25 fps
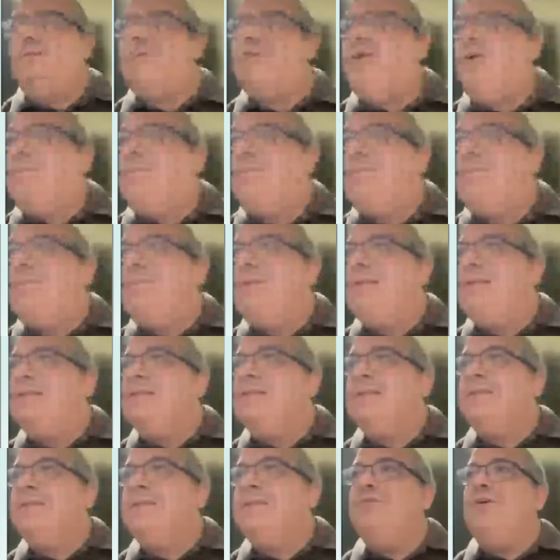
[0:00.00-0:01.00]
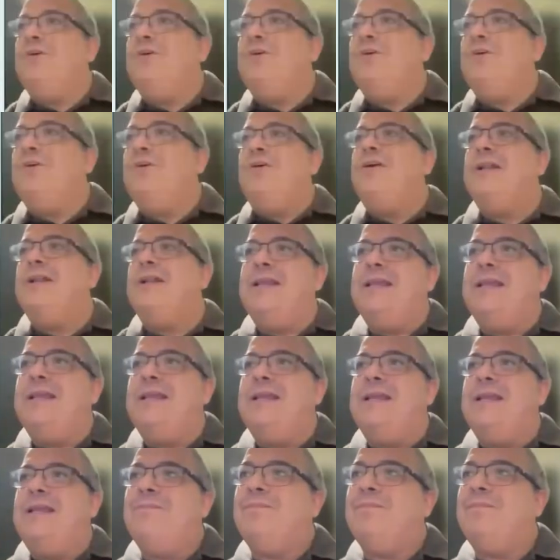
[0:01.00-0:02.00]
to Optimism Go
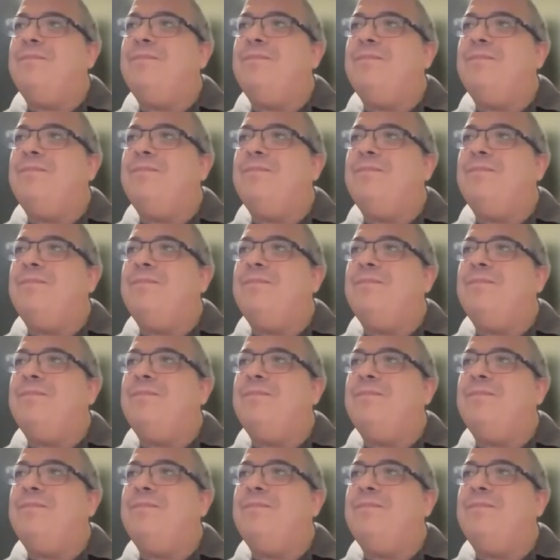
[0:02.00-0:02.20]
Early.